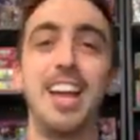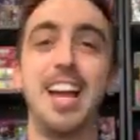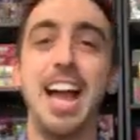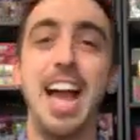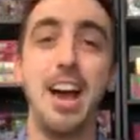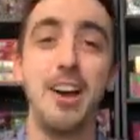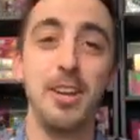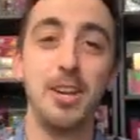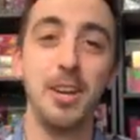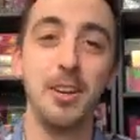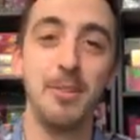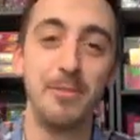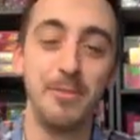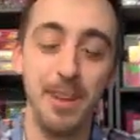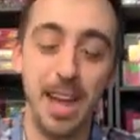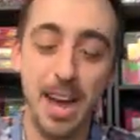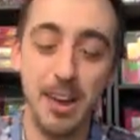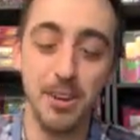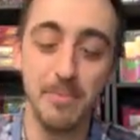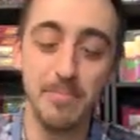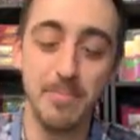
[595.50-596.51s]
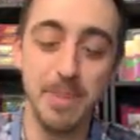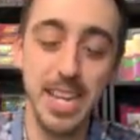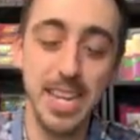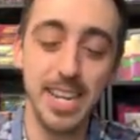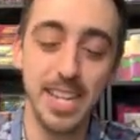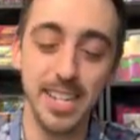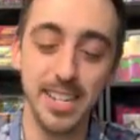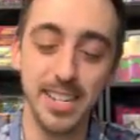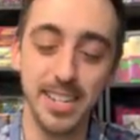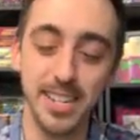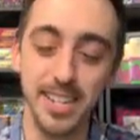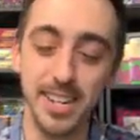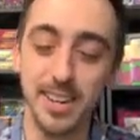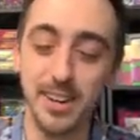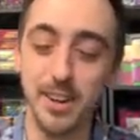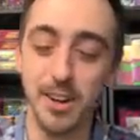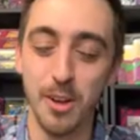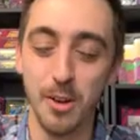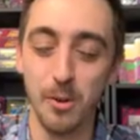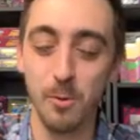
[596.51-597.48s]
how to beat it and
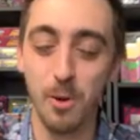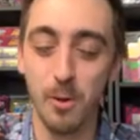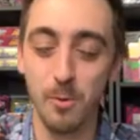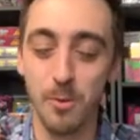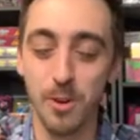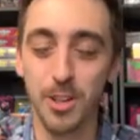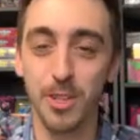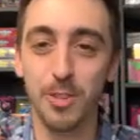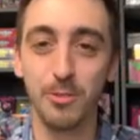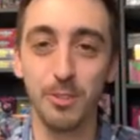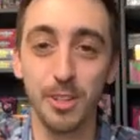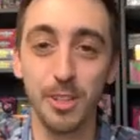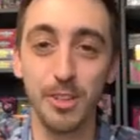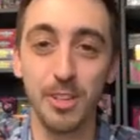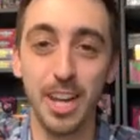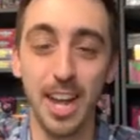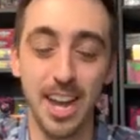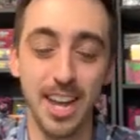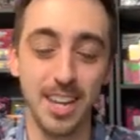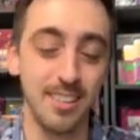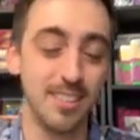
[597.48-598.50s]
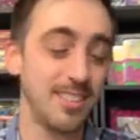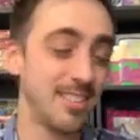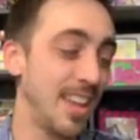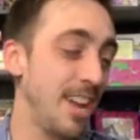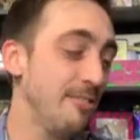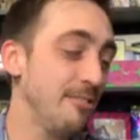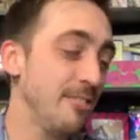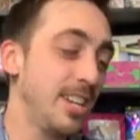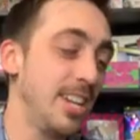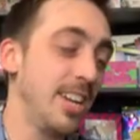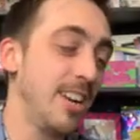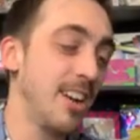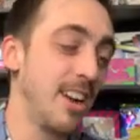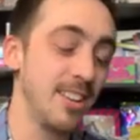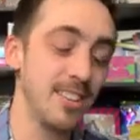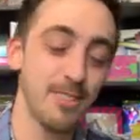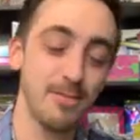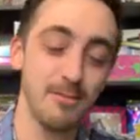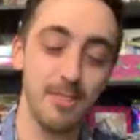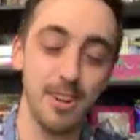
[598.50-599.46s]
what works for you guys. Every year, I
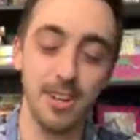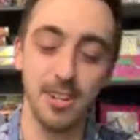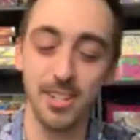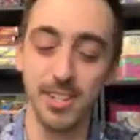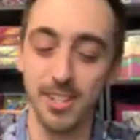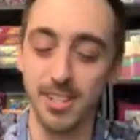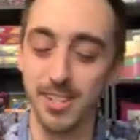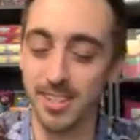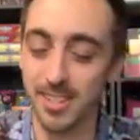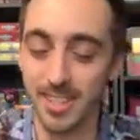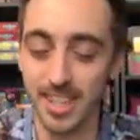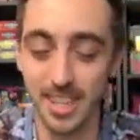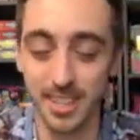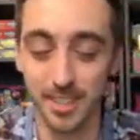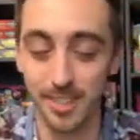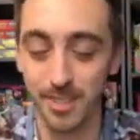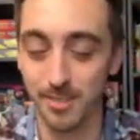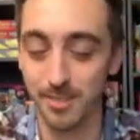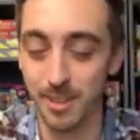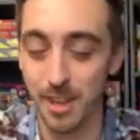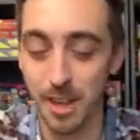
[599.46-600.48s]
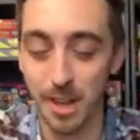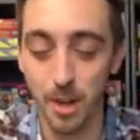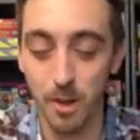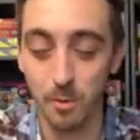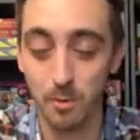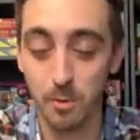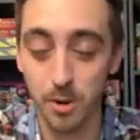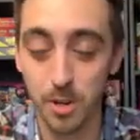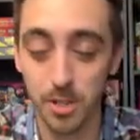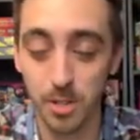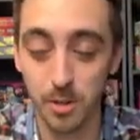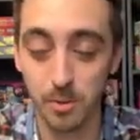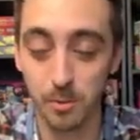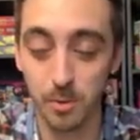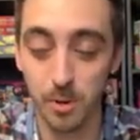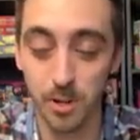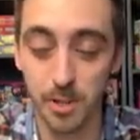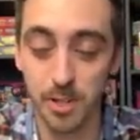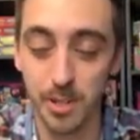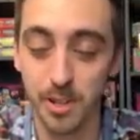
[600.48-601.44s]
swear, it just gets worse and
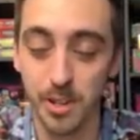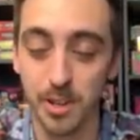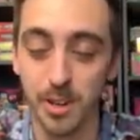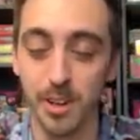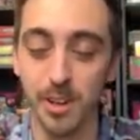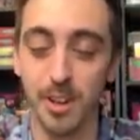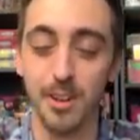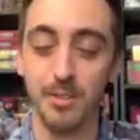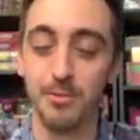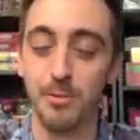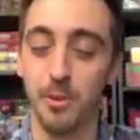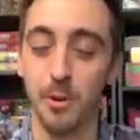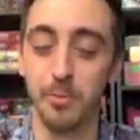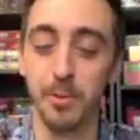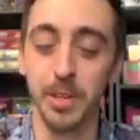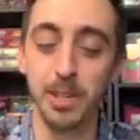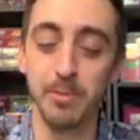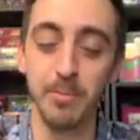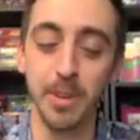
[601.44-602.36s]
worse for me,